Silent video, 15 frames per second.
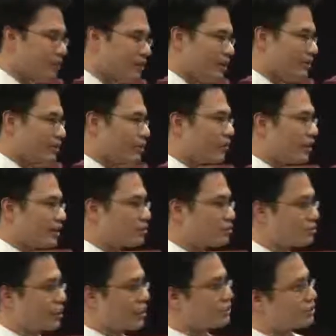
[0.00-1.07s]
be quite
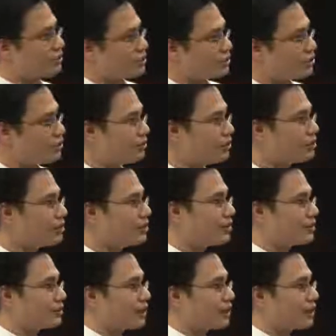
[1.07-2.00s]
strict to the student.